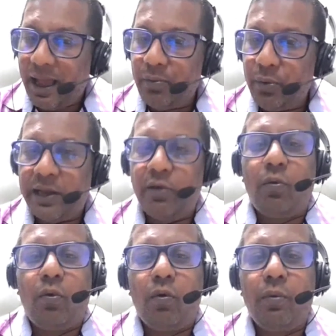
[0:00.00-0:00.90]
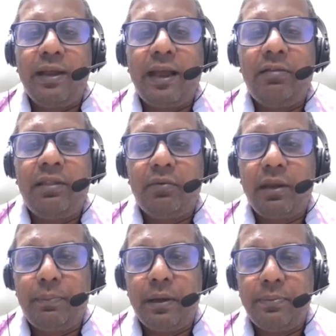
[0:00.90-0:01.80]
and we can always, and the
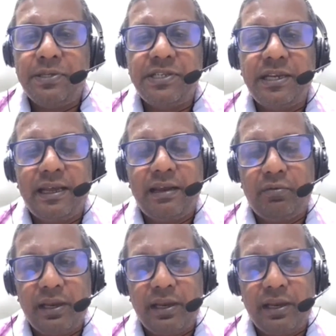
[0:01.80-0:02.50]
repurposing and